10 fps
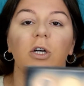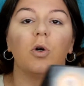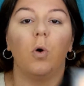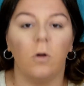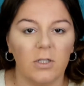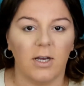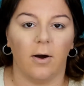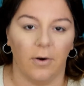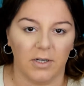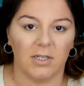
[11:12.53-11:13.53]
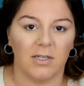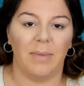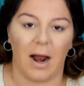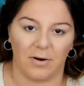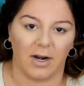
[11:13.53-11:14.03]
the Cool Toned
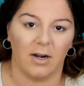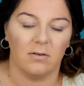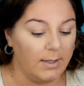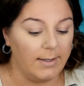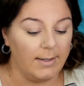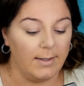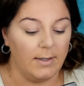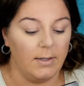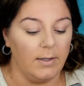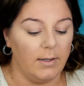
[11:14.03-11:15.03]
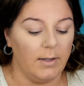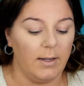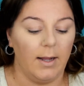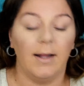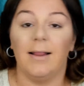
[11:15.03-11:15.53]
powder.
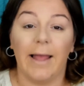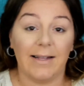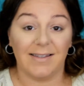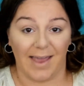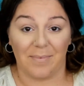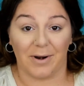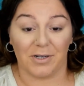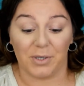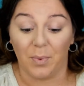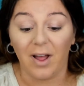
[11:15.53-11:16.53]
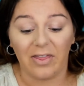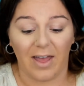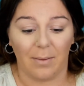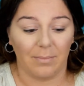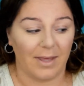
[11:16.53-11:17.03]
Landscapers, you want
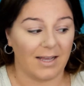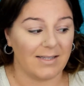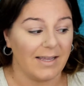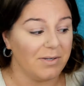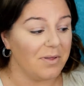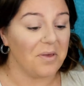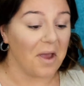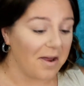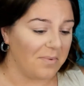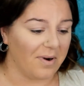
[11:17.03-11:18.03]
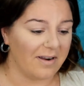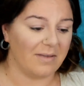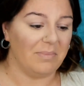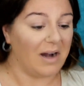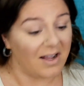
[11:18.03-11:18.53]
them because they do the yard work,
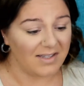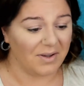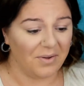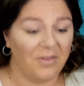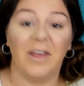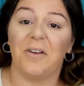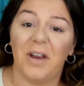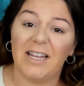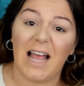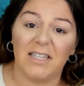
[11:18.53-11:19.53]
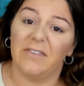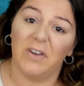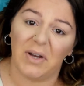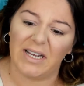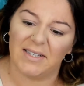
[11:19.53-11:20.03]
but also they create lots of
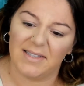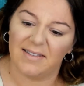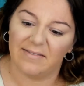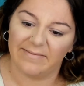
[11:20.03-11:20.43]
noise.